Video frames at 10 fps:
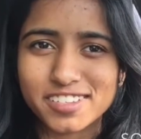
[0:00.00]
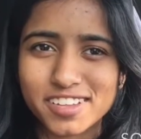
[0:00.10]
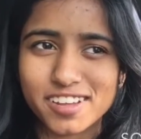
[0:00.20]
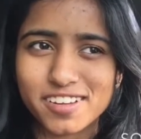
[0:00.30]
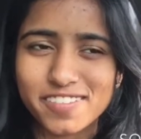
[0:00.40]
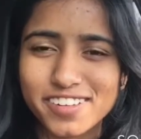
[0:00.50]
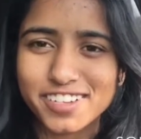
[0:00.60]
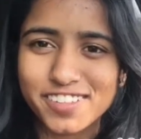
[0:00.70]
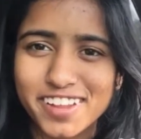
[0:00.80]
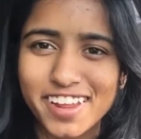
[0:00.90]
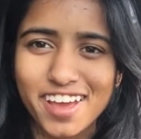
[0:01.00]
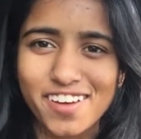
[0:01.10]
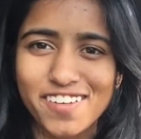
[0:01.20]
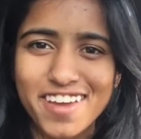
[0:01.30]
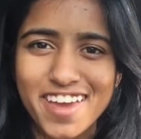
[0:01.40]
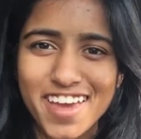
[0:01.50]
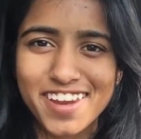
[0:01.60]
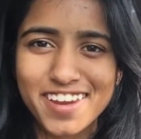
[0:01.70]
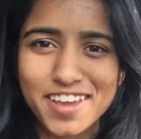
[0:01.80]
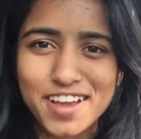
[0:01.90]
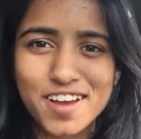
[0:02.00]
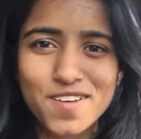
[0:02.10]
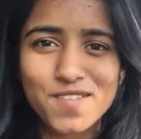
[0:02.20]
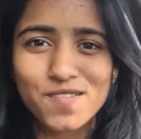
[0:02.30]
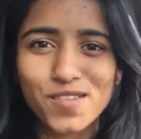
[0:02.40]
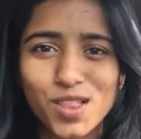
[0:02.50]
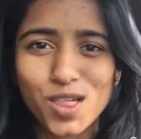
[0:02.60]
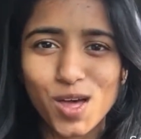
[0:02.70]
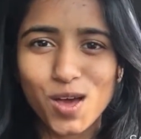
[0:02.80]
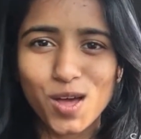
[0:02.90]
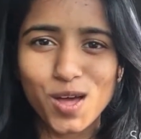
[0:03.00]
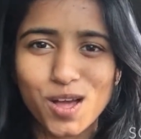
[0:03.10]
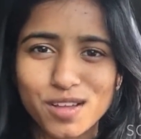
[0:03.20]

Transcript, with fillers: so I'm gonna do that now. Ending vlog.